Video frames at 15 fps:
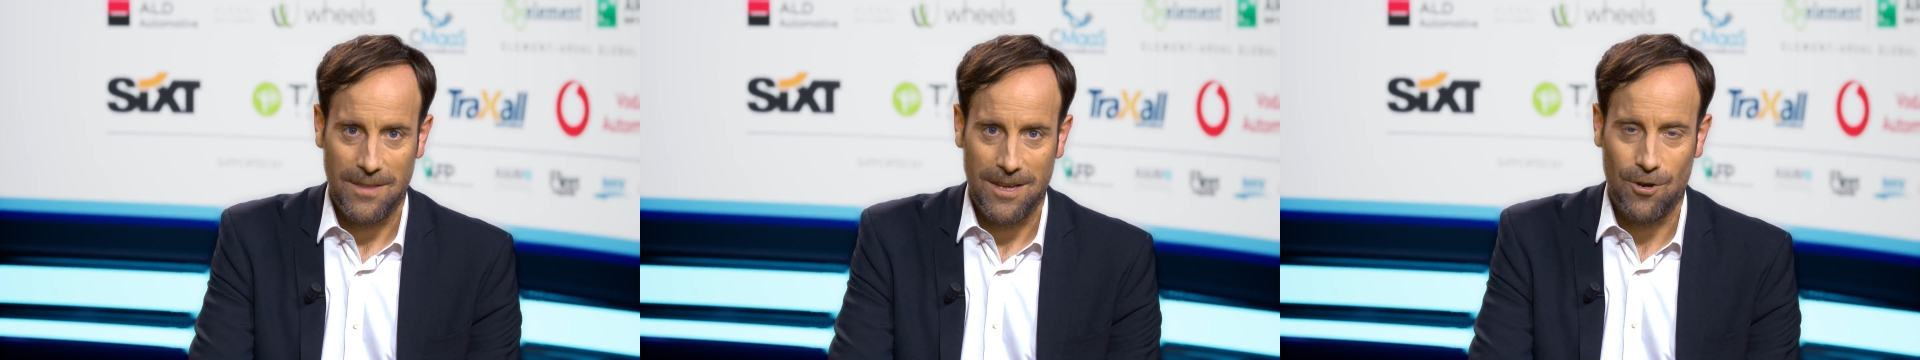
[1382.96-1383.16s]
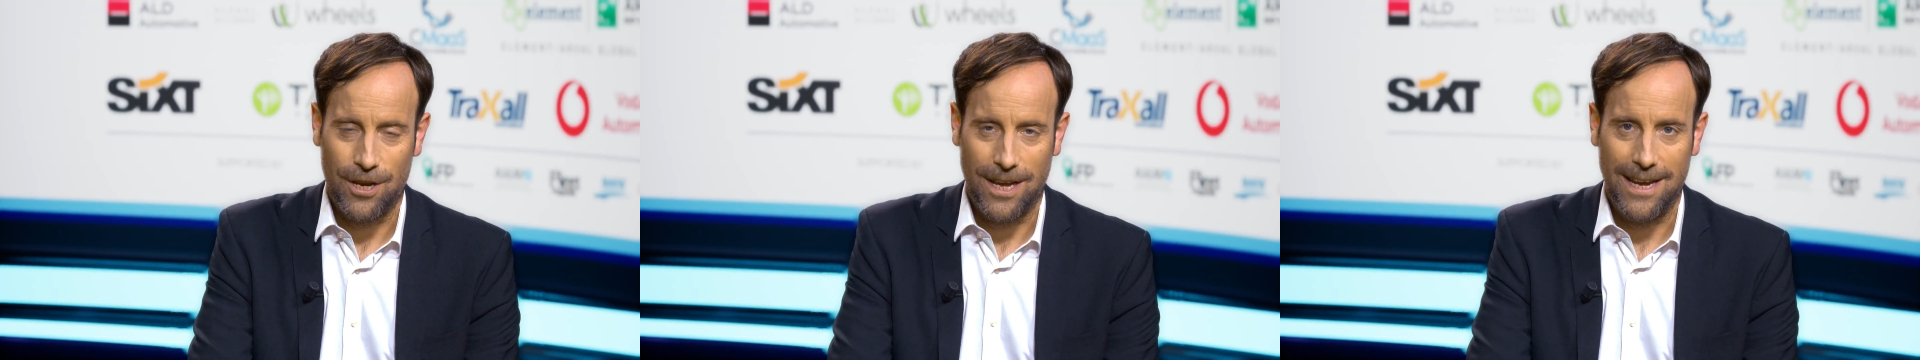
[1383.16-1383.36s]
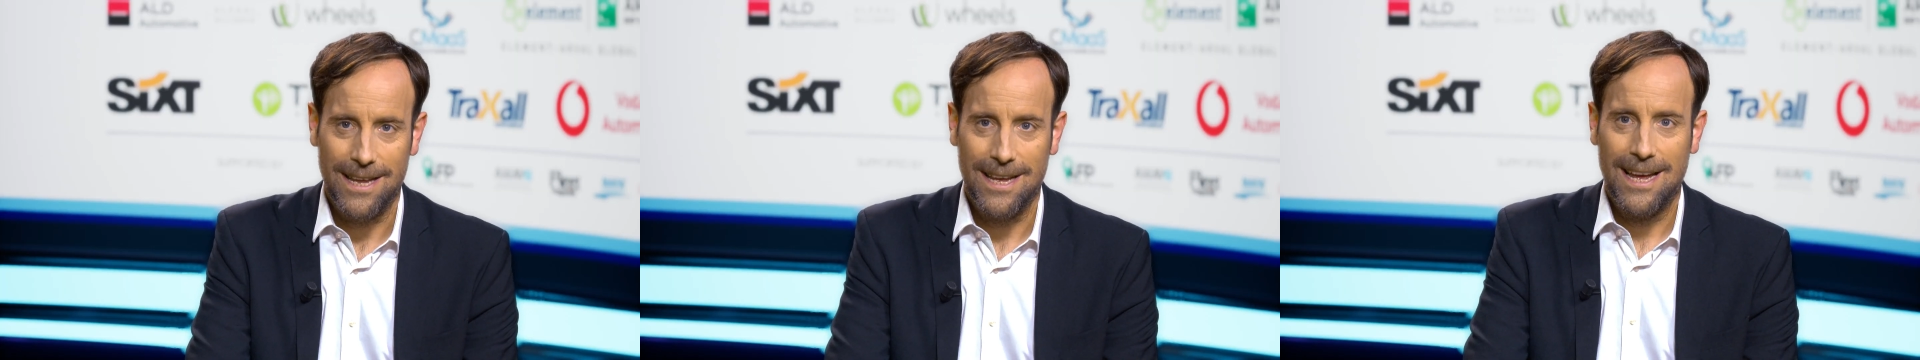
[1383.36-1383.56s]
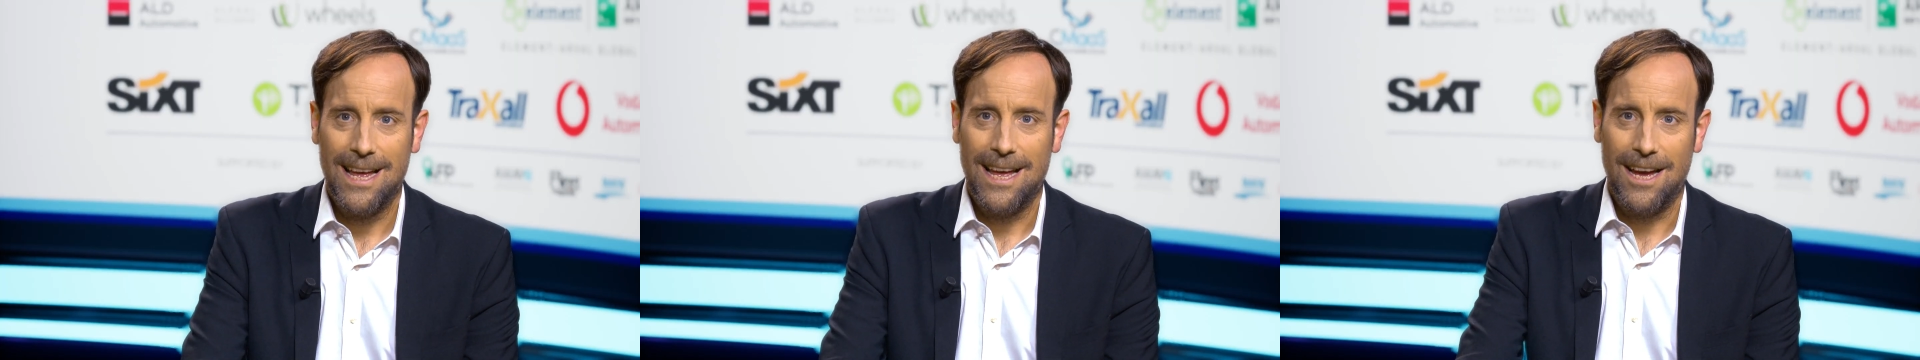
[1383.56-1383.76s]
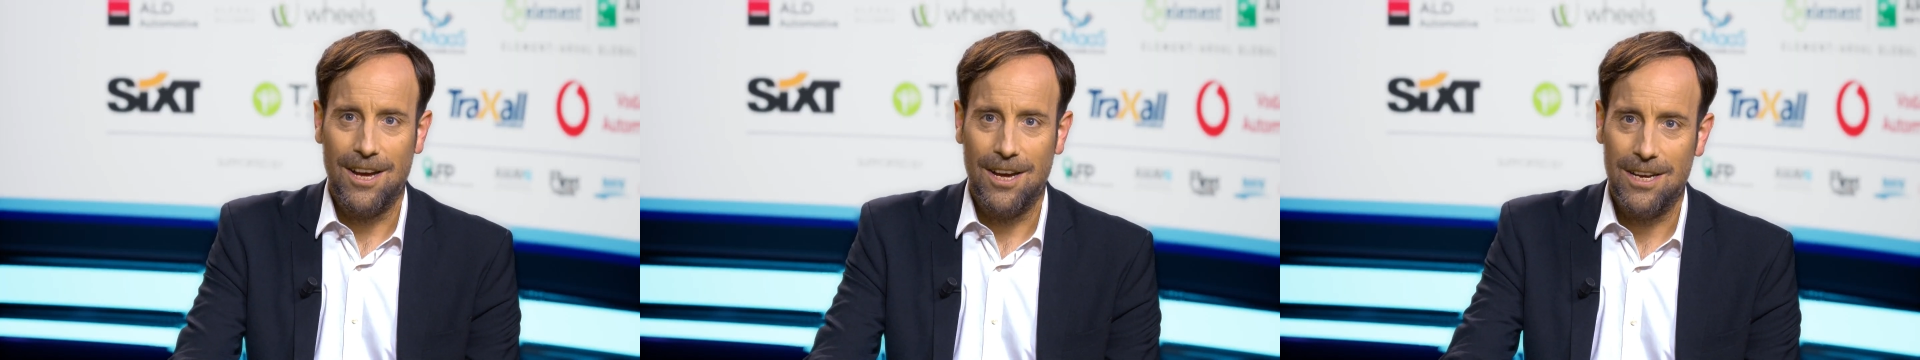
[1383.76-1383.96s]
Okay.
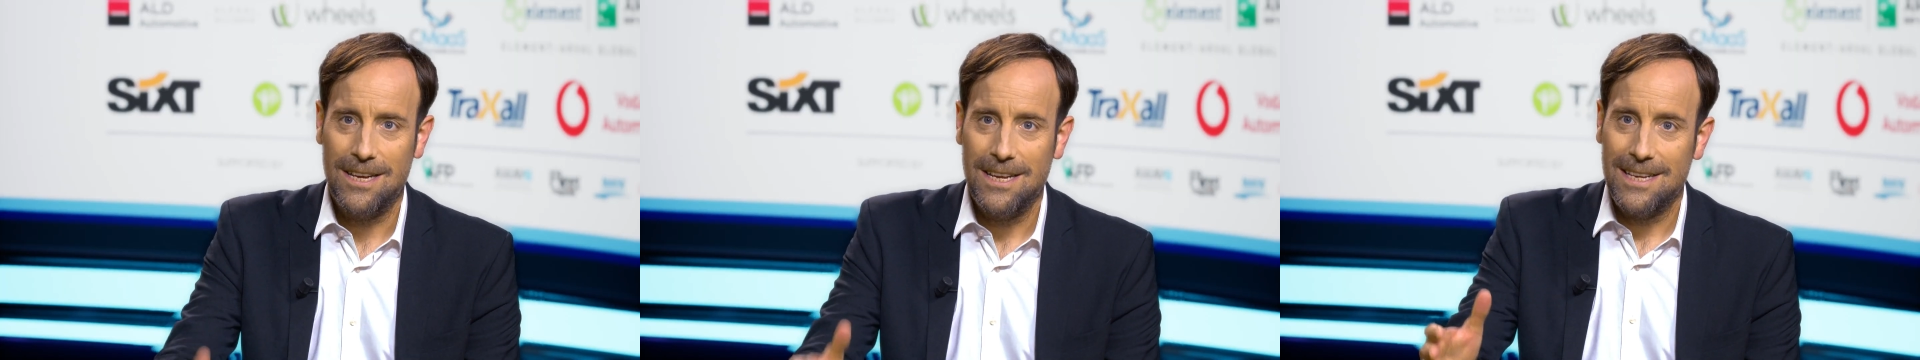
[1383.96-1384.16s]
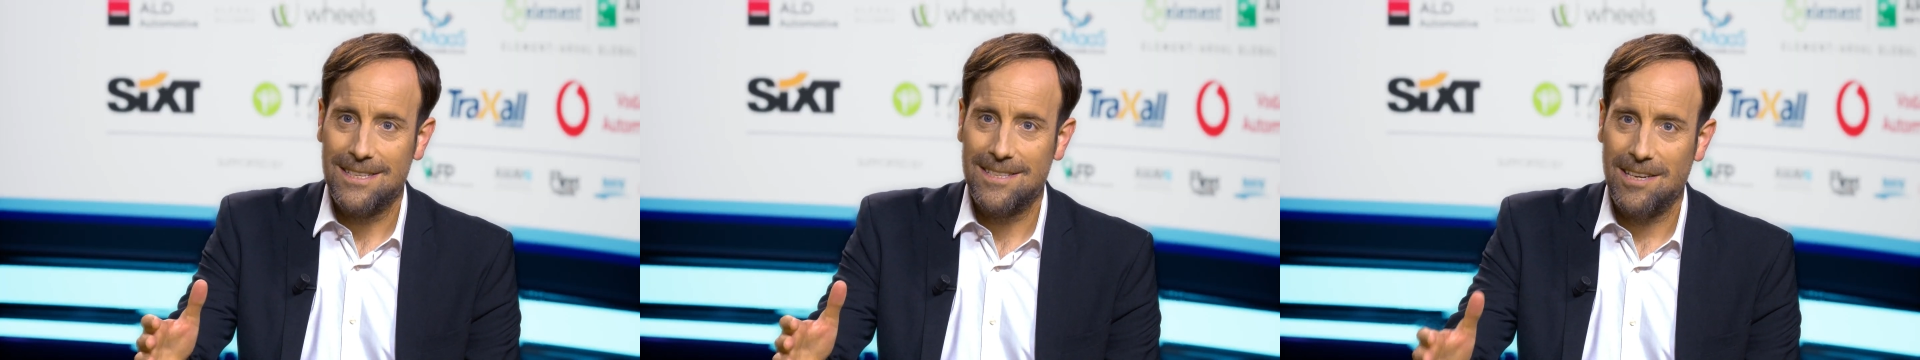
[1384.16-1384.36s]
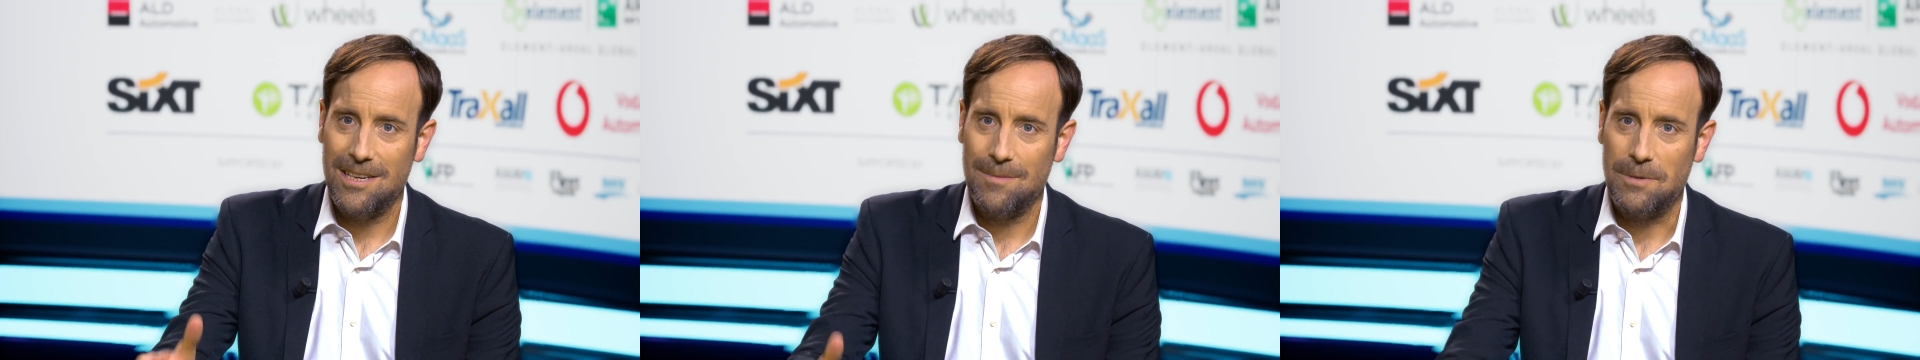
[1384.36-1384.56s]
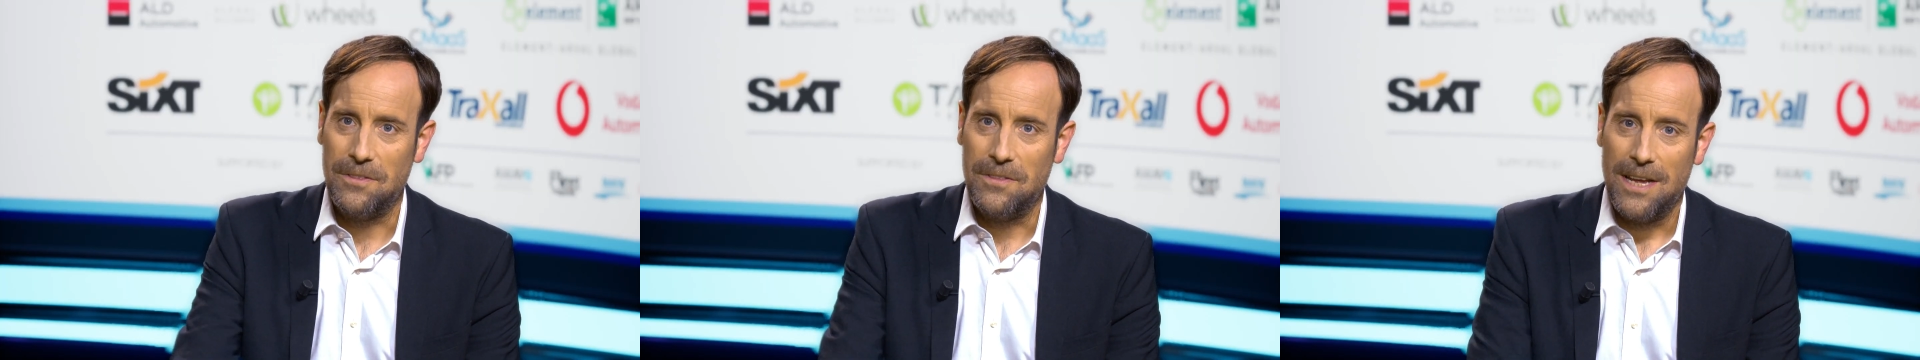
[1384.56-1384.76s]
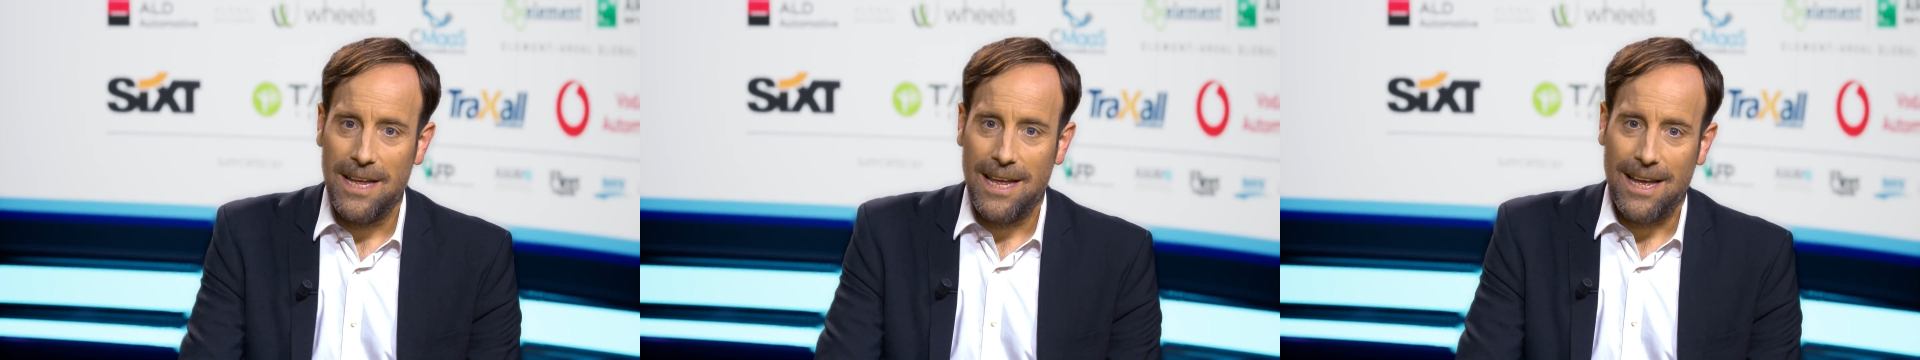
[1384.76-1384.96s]
Simon,